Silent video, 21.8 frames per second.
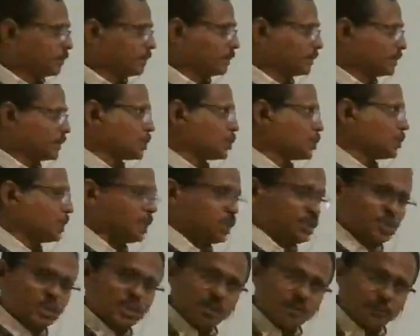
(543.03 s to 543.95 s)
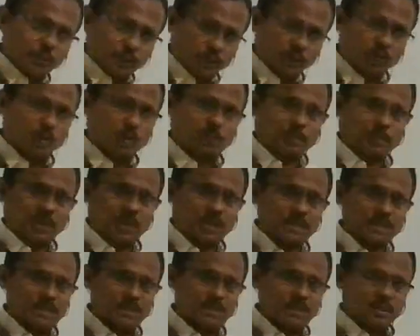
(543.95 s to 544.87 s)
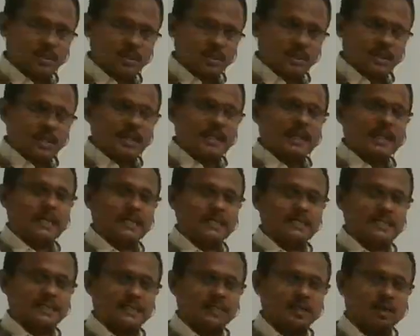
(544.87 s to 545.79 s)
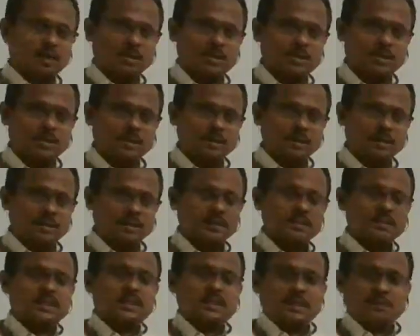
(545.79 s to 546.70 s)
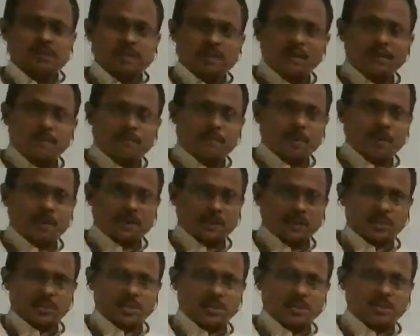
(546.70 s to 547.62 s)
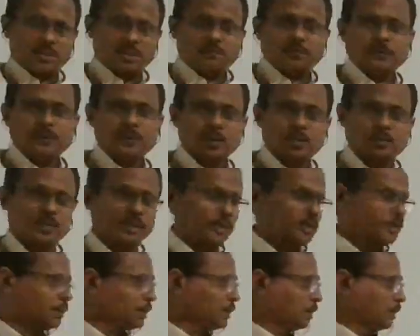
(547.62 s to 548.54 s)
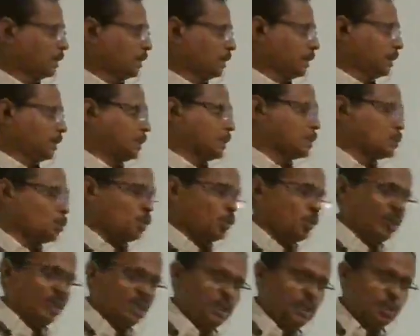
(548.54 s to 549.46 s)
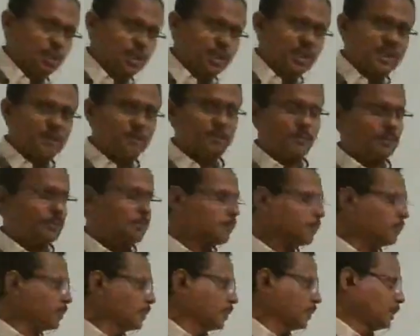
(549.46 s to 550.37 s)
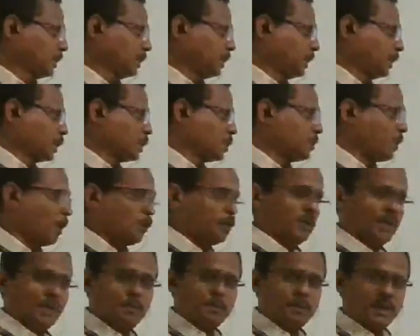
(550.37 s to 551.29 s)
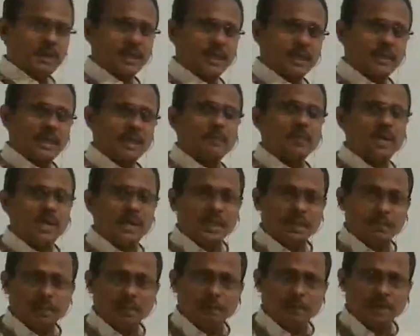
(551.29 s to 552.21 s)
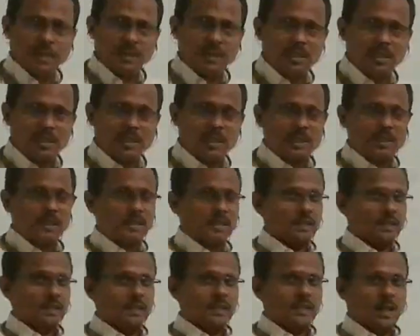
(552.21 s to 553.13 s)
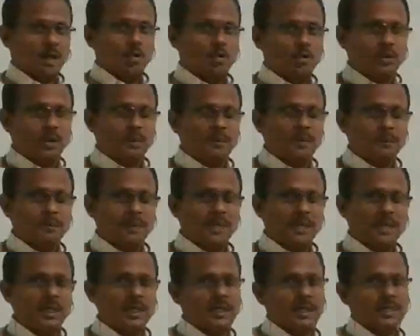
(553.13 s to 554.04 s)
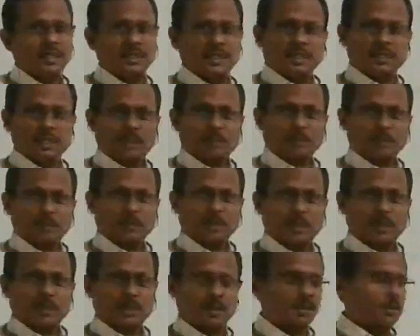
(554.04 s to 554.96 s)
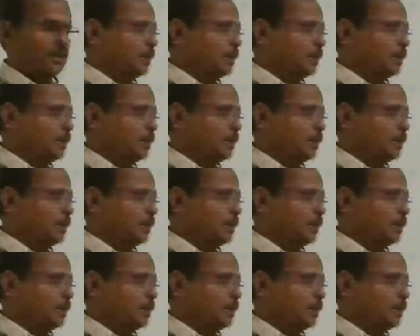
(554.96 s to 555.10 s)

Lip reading: the structure of chloroplast has got several points. The first one, it is oval in shape. It is bounded by a double layered membrane, the outer membrane and the inner membrane.